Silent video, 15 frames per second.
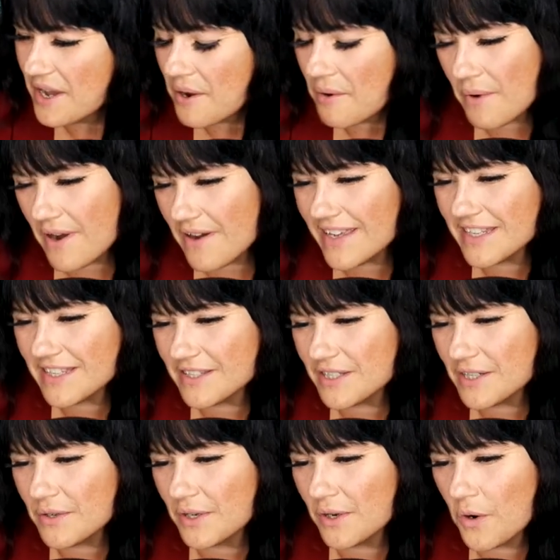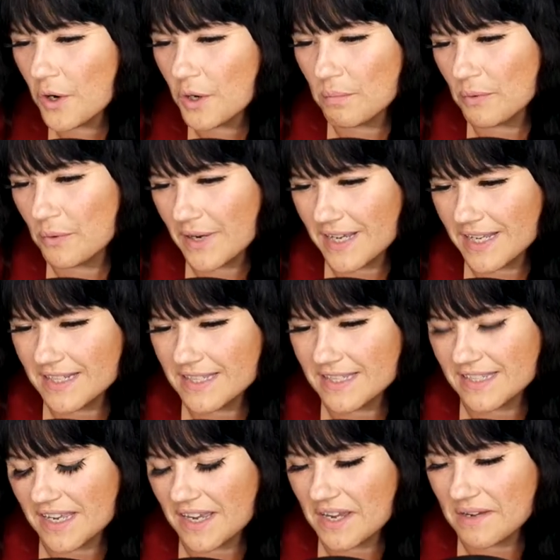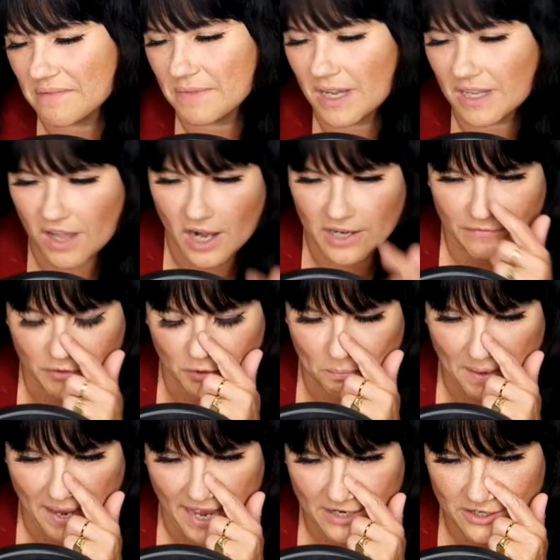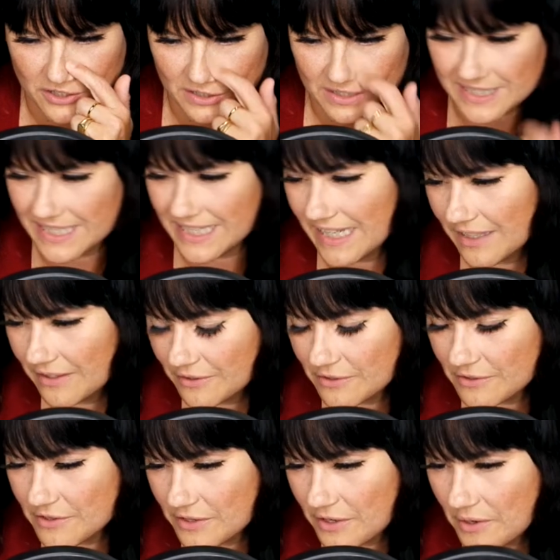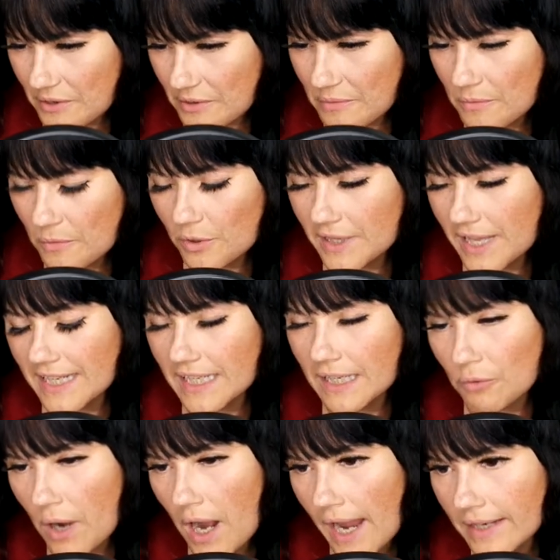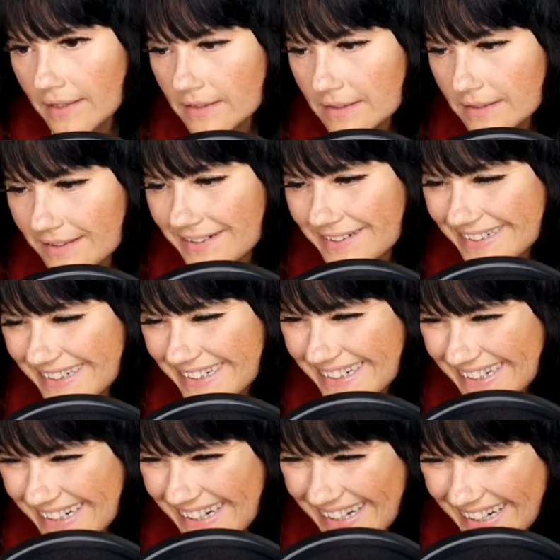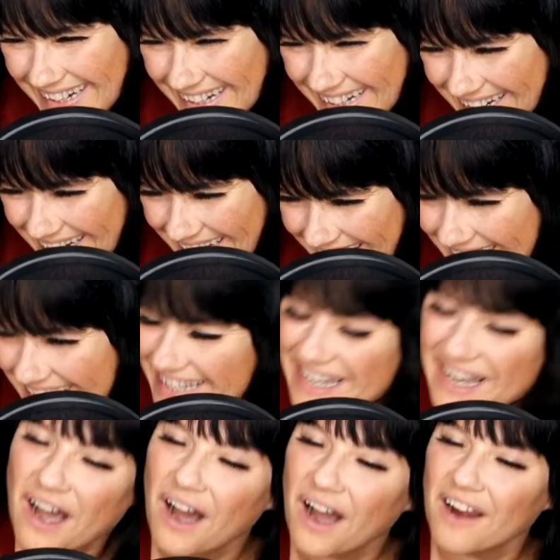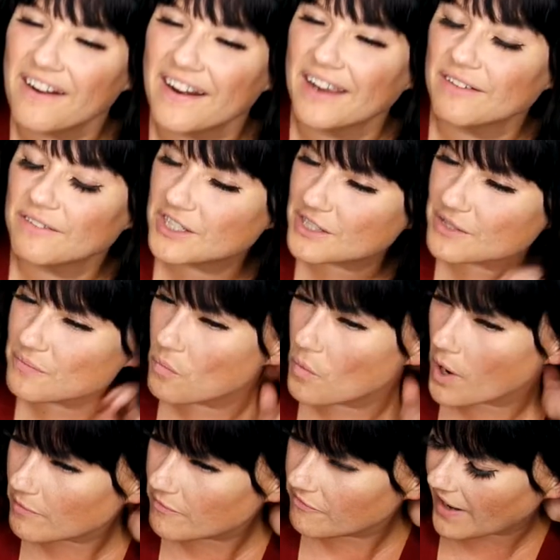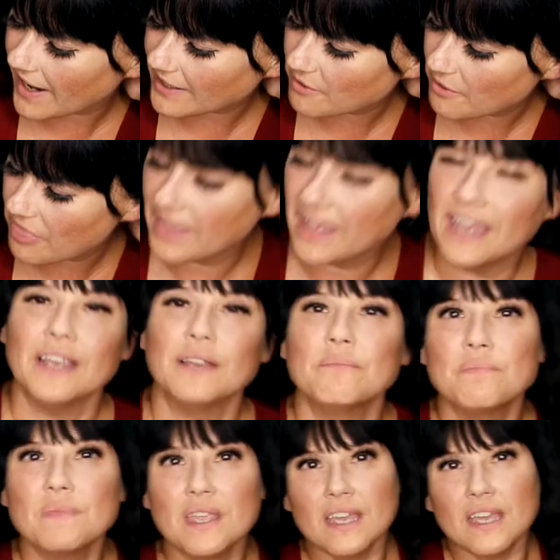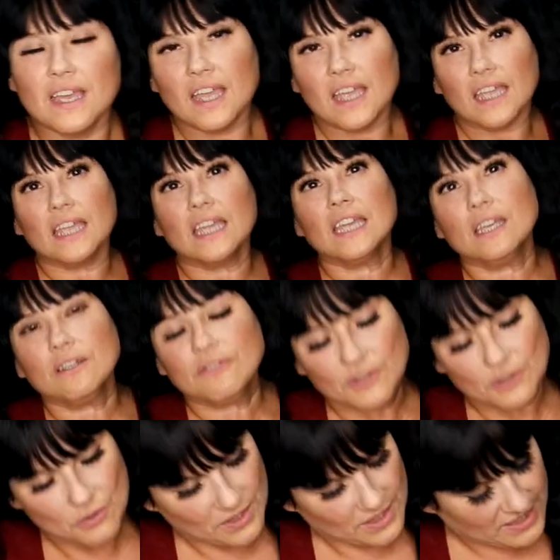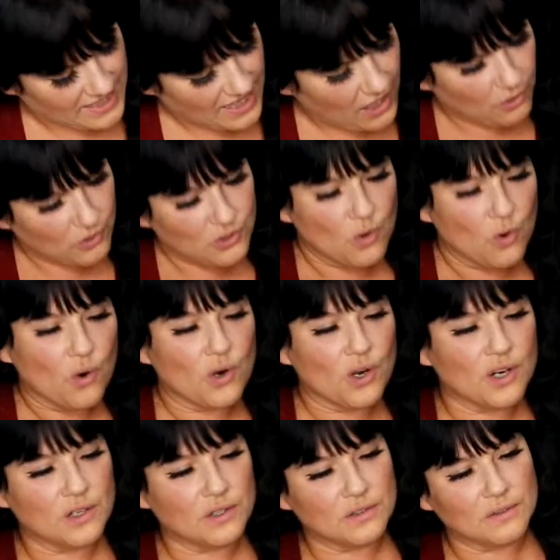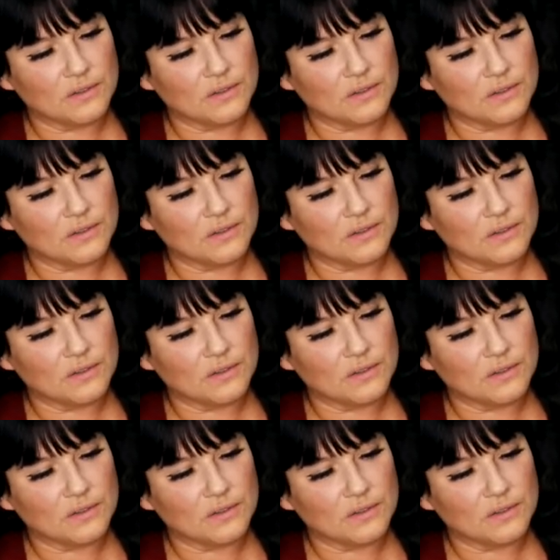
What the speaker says: Well, it still incorporates a lot of your passion together, so we'll let it ride. All right, just one final thing. If you could tell your